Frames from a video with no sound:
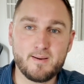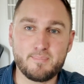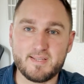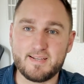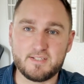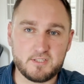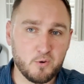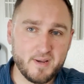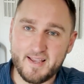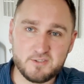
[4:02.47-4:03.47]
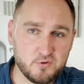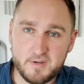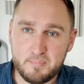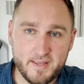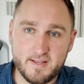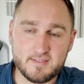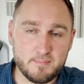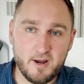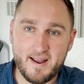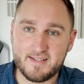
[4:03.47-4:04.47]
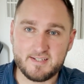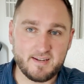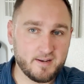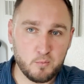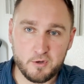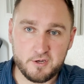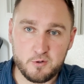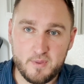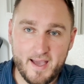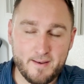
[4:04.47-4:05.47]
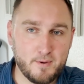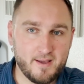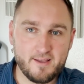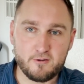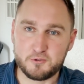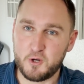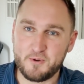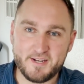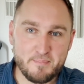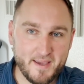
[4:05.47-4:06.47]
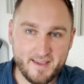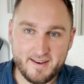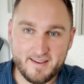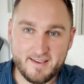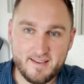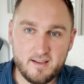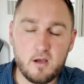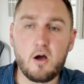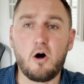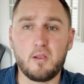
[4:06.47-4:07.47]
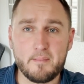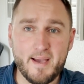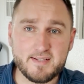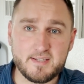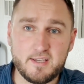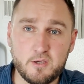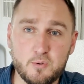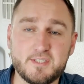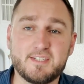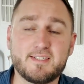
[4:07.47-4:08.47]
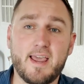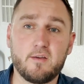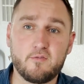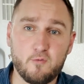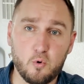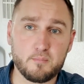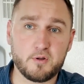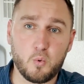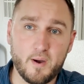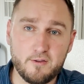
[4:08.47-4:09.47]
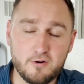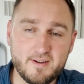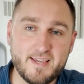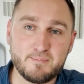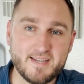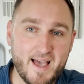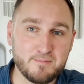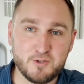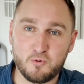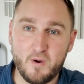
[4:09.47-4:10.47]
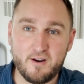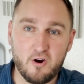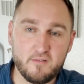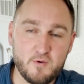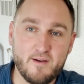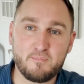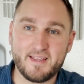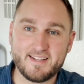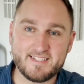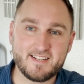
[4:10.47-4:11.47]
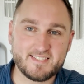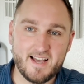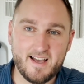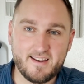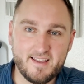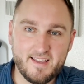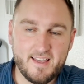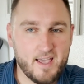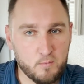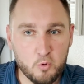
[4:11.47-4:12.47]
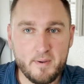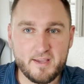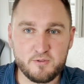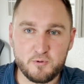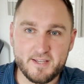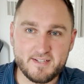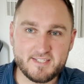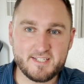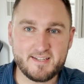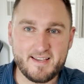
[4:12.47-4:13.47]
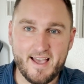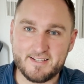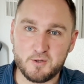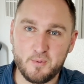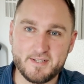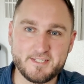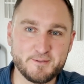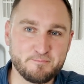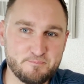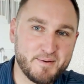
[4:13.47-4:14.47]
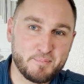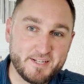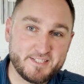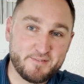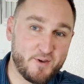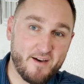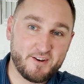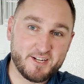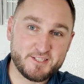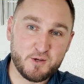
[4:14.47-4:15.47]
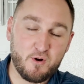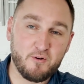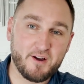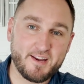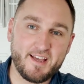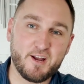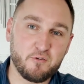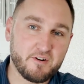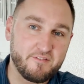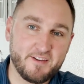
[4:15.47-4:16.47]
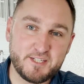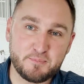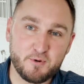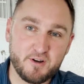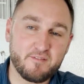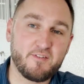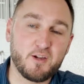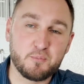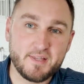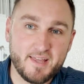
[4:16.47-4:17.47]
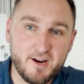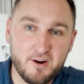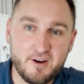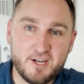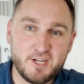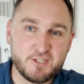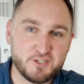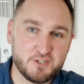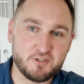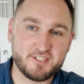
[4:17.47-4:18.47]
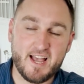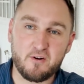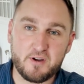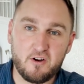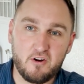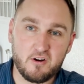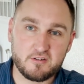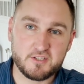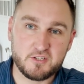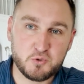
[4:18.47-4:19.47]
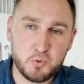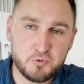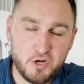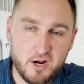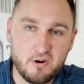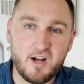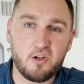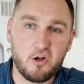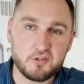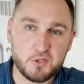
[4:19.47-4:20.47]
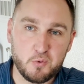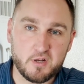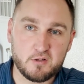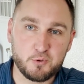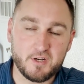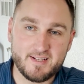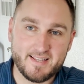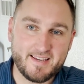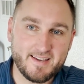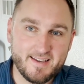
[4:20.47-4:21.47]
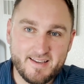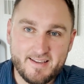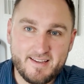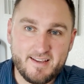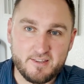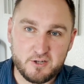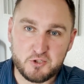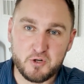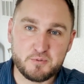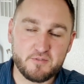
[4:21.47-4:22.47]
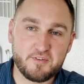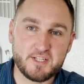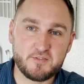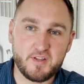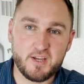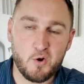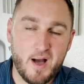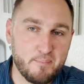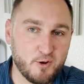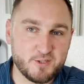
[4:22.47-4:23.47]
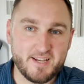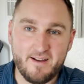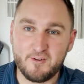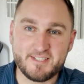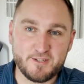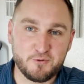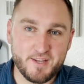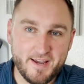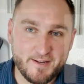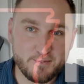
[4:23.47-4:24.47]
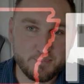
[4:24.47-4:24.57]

Please don't cancel any plans. I'm not asking anyone to do that. There's no need to panic. All I'm asking you is to stay informed on the weather, keep tabs on the radar if you have plans outside, and we'll make it through this as always. Please, if you haven't done so already, head over to Facebook, follow me there. Just search Zachary Hall, Arkansas Storm Tracker. I'll also include a link in the description for this video. I post every single day.